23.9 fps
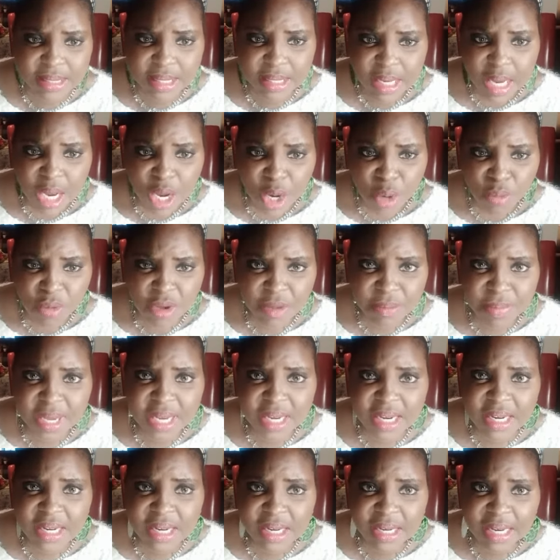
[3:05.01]
And we've
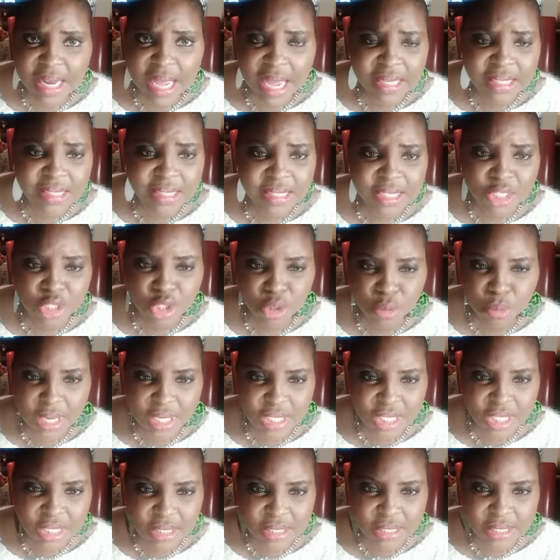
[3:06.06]
been in a lot of
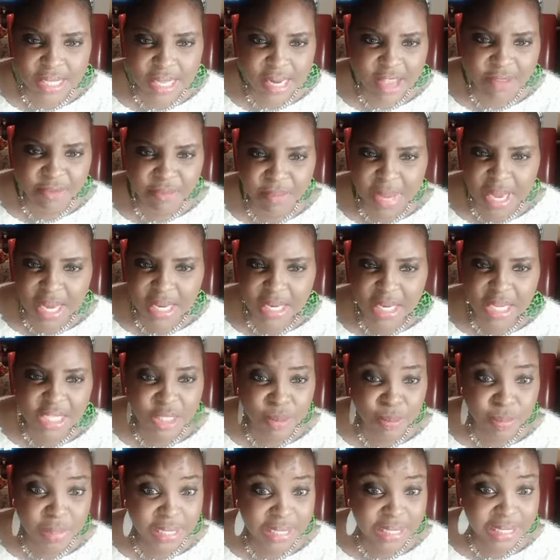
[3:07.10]
situations that have made us
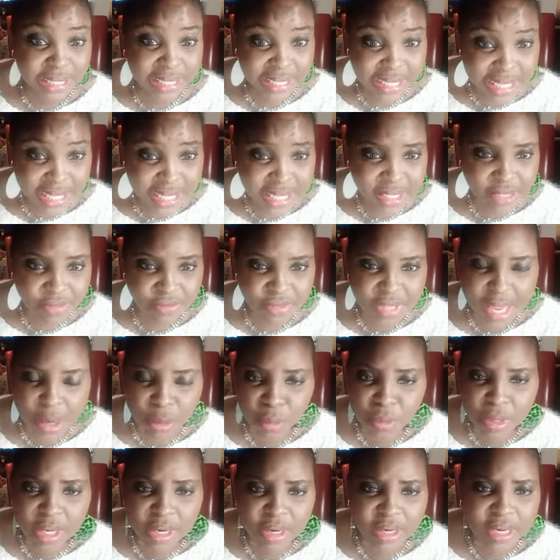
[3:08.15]
believe that
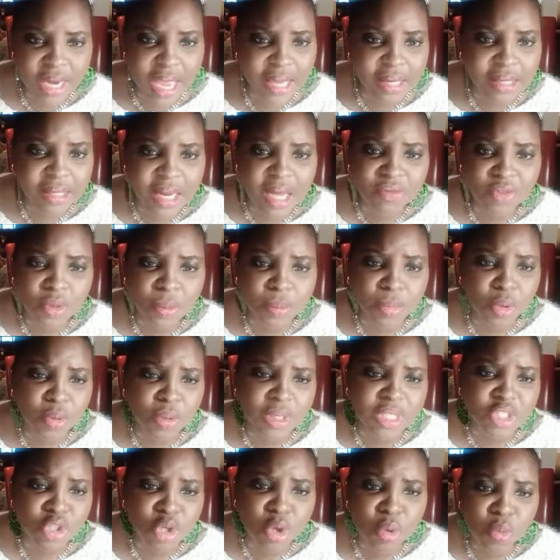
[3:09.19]
we are not lovable.
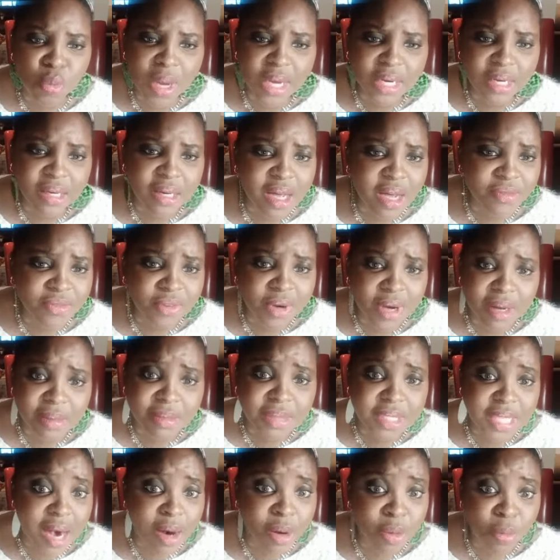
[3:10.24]
And so when love
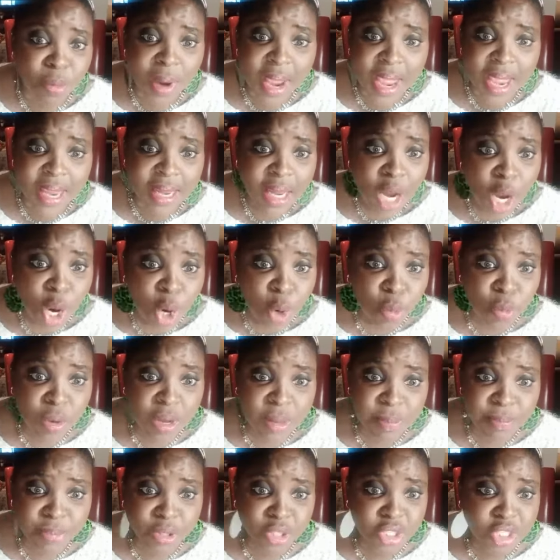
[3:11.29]
comes our way, we
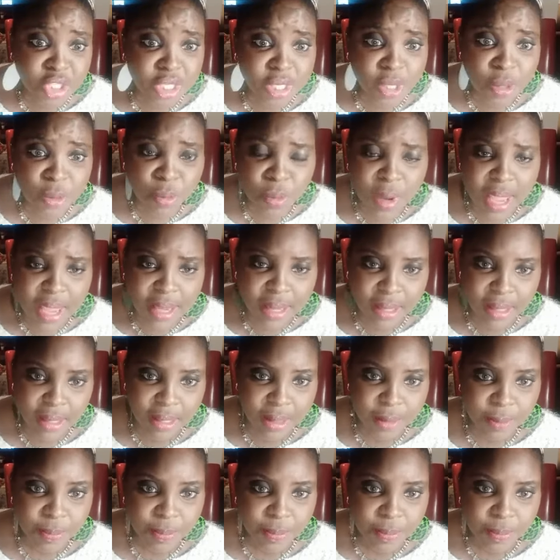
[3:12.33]
push it away.